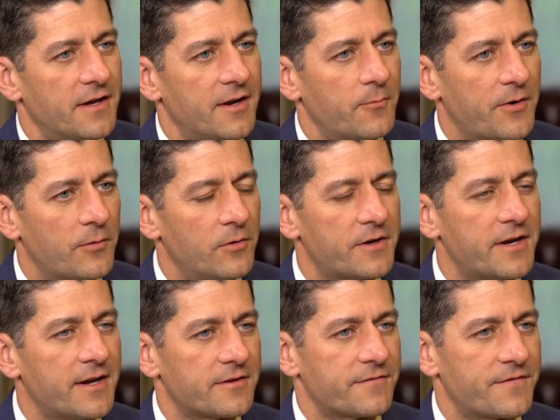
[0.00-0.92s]
and we were
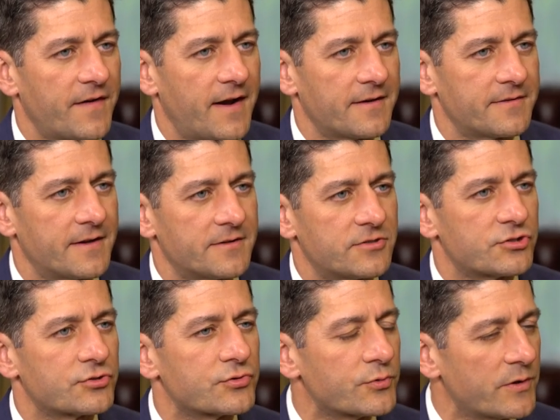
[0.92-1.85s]
looking at the fact that
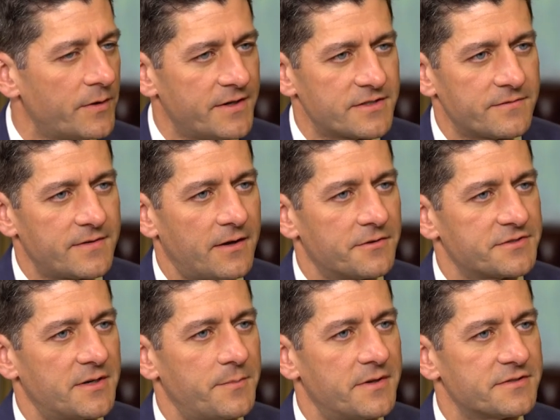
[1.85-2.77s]
trillions of
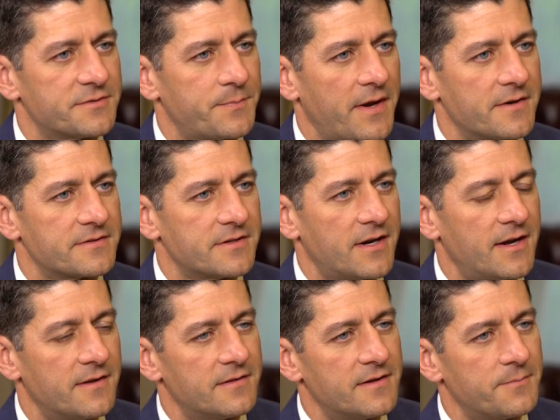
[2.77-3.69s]
dollars had been spent,
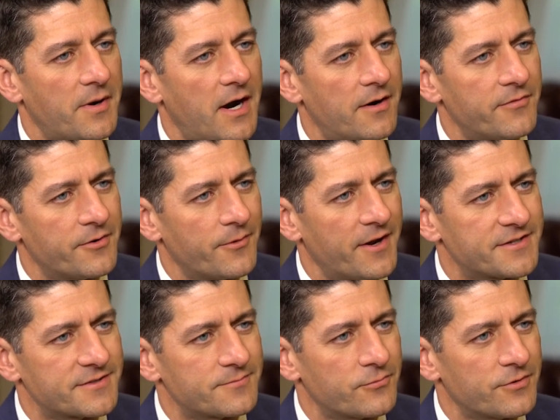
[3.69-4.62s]
and the poverty
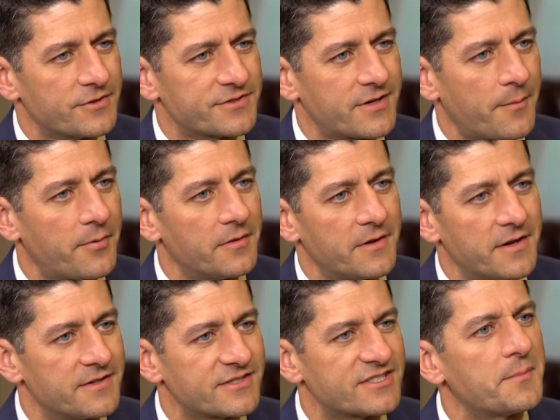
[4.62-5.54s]
rates were
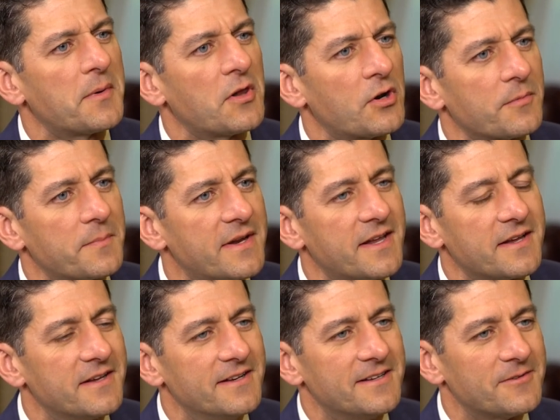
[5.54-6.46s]
stubbornly similar,
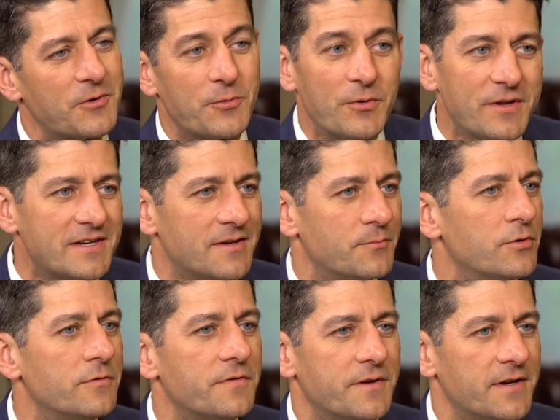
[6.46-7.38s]
meaning we really didn't
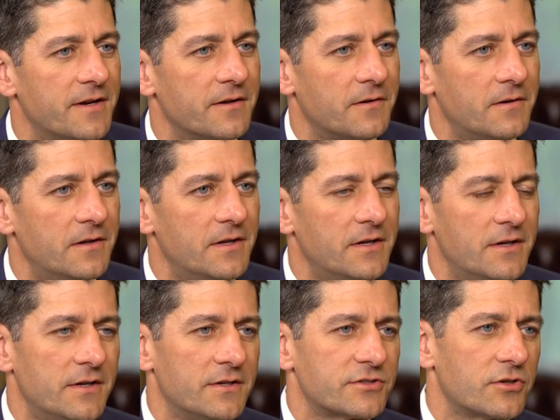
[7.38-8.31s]
move the needle.
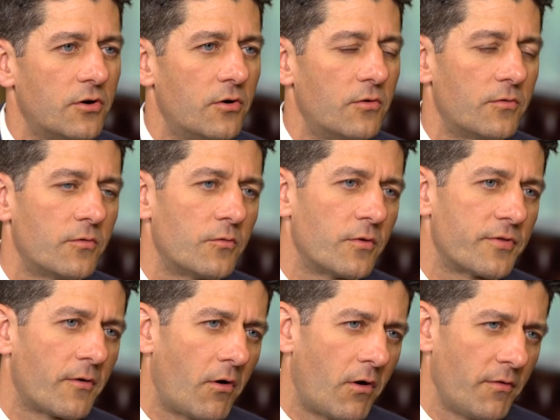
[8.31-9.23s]
So
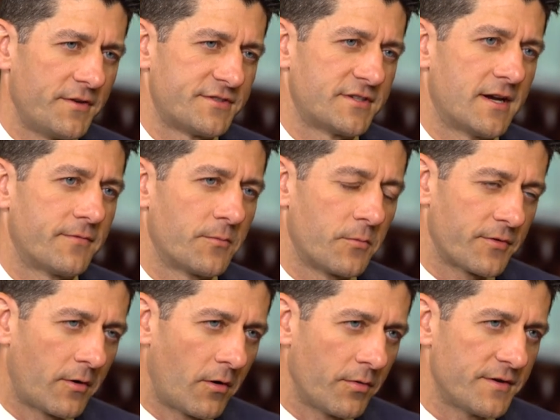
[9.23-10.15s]
with all this effort,
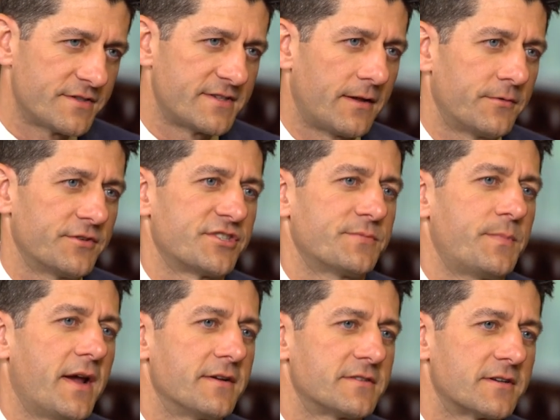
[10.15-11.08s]
with all these dollars
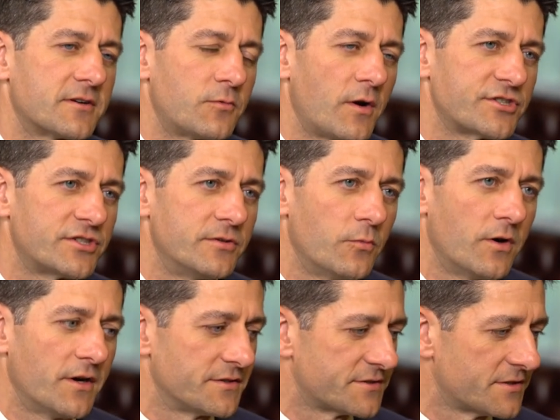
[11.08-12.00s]
spent, the question
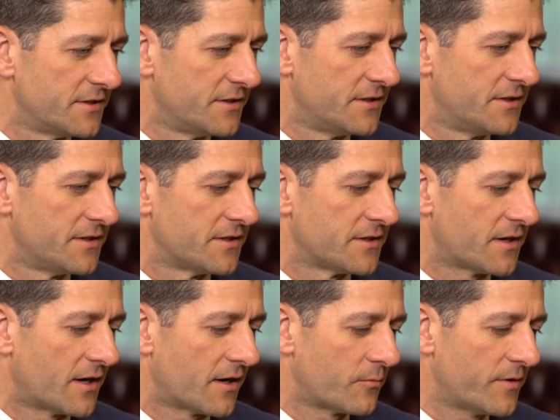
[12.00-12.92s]
was,
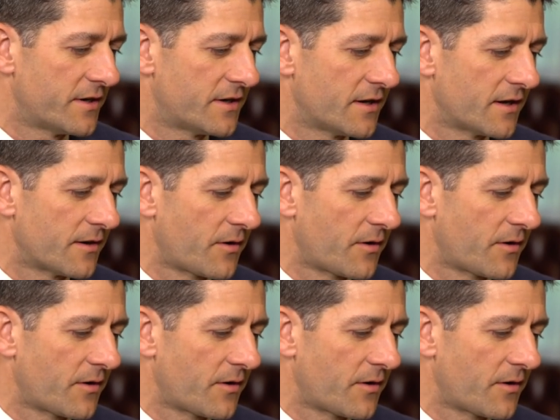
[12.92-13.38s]
have we